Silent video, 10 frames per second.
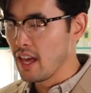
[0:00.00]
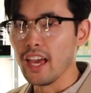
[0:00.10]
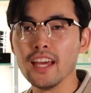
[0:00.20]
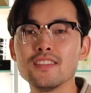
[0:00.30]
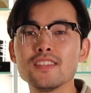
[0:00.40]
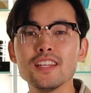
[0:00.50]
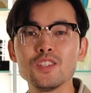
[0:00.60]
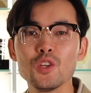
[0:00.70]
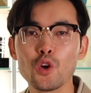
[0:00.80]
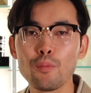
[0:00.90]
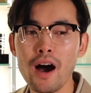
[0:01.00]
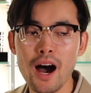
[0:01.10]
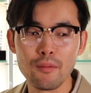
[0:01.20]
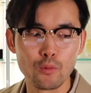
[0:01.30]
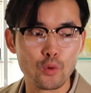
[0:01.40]
It sits in your
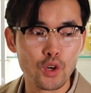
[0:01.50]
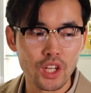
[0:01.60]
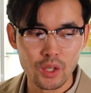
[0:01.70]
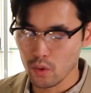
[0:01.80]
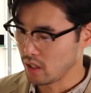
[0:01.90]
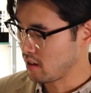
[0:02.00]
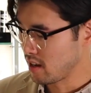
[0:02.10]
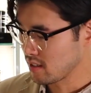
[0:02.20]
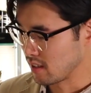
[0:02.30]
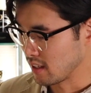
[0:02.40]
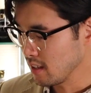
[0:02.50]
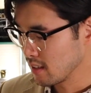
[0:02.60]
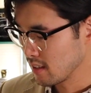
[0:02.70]
palm really, really nicely